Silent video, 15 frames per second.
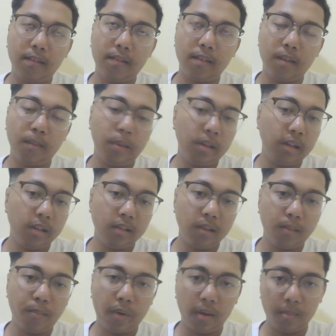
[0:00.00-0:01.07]
semantics
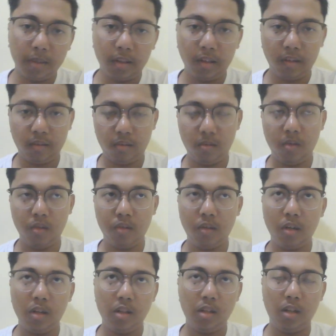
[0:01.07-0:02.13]
and pragmatics. Those
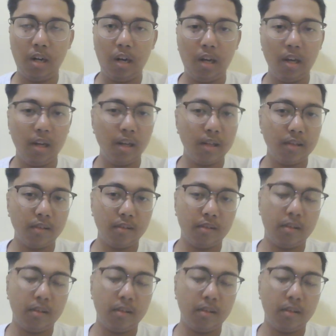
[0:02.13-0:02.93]
are how